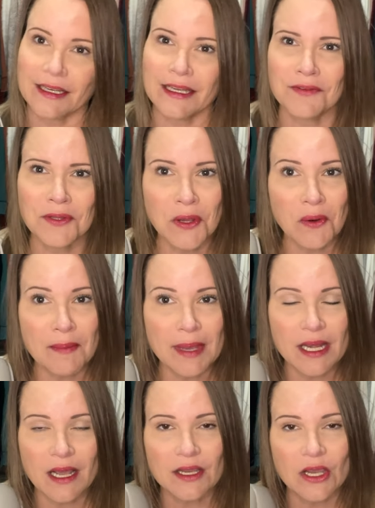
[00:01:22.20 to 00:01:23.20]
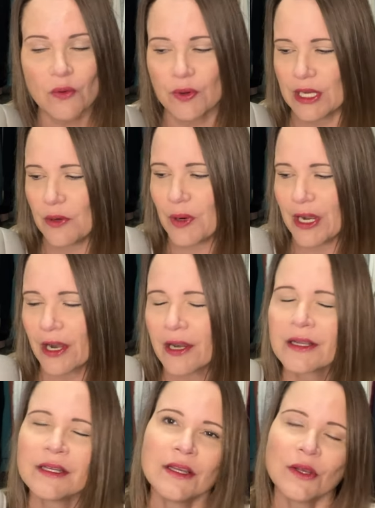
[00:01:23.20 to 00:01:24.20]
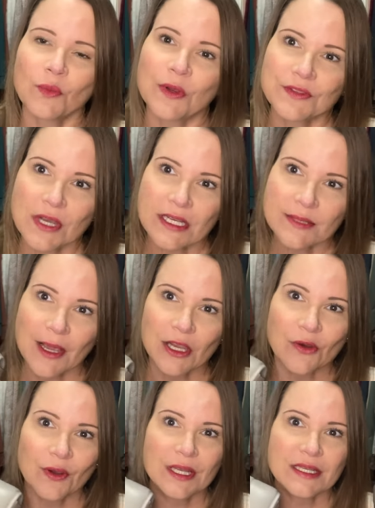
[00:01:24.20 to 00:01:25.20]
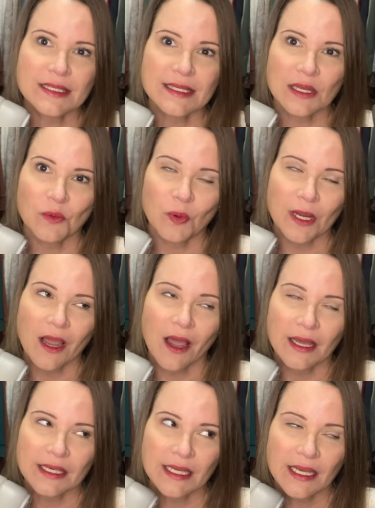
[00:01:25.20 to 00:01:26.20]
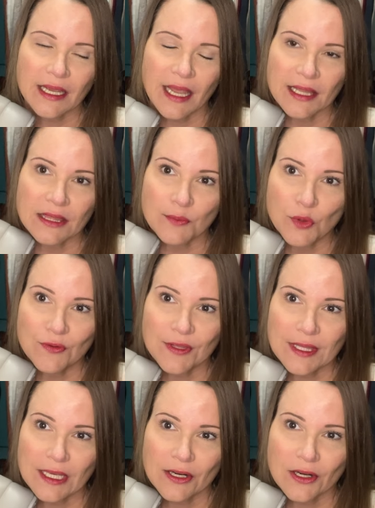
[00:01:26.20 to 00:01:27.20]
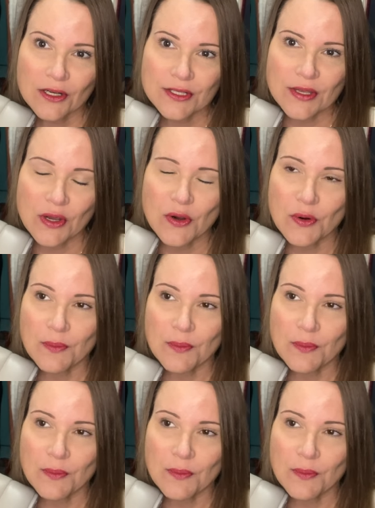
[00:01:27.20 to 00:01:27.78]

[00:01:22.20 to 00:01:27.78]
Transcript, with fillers: even though I may not go anywhere. We've talked about going to see Wakanda at the movie theater, so